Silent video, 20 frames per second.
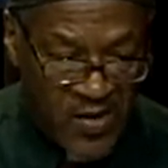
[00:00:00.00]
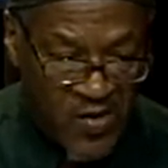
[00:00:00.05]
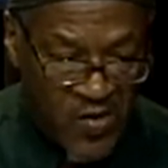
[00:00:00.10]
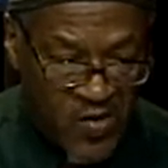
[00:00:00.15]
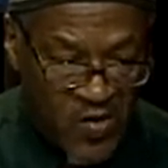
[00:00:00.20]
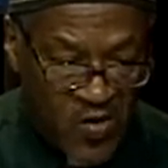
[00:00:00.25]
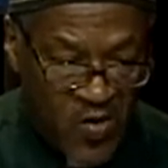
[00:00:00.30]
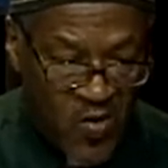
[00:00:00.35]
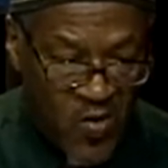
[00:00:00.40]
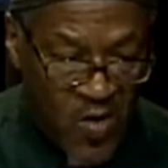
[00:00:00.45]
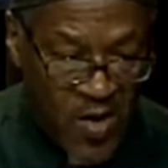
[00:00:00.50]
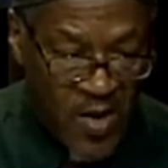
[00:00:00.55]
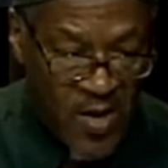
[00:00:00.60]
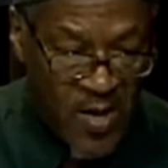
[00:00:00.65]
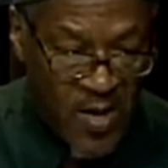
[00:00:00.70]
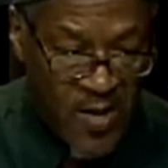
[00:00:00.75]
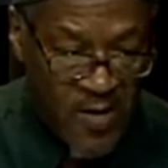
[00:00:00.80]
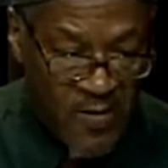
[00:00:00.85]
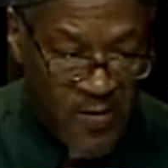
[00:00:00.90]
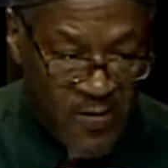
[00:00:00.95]

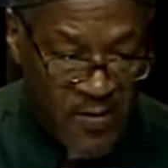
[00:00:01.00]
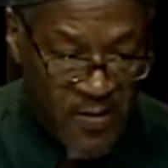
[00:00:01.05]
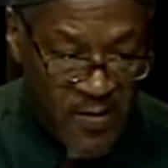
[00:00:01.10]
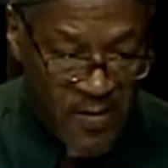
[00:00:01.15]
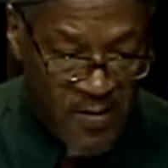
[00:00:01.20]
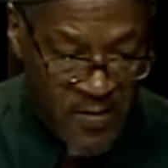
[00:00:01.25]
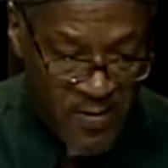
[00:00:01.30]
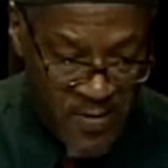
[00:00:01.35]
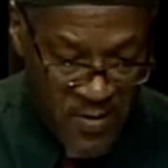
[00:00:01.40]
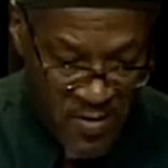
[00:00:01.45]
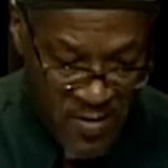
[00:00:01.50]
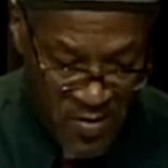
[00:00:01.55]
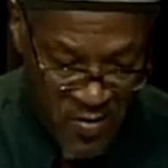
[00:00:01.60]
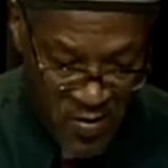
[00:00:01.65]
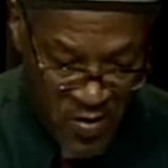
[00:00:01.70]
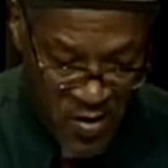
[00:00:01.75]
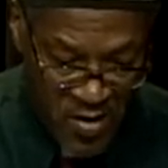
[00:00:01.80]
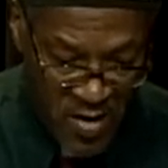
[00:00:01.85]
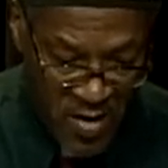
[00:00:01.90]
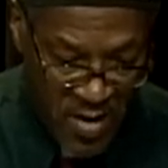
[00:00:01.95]
So
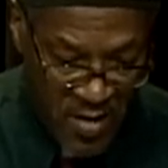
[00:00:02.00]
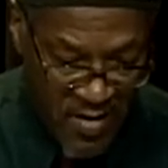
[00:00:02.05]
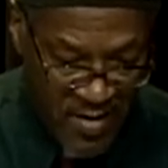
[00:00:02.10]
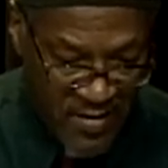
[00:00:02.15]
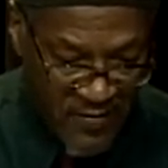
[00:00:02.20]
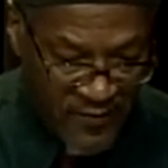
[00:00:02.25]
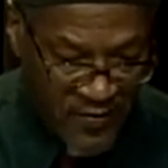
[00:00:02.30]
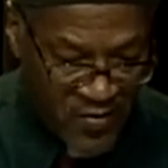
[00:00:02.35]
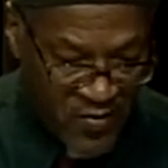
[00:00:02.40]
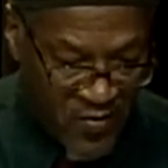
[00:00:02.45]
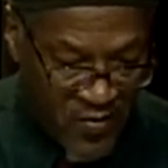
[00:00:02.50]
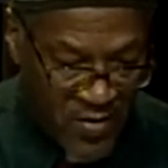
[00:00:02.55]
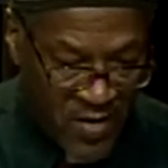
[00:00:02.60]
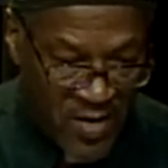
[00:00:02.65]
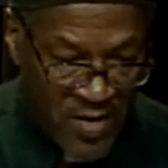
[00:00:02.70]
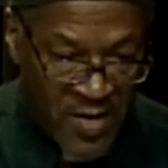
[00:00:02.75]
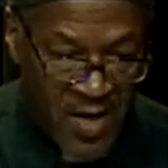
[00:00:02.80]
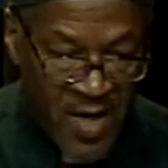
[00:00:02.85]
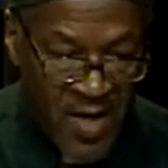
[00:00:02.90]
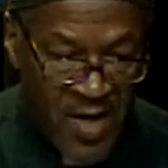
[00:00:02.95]
I'll have to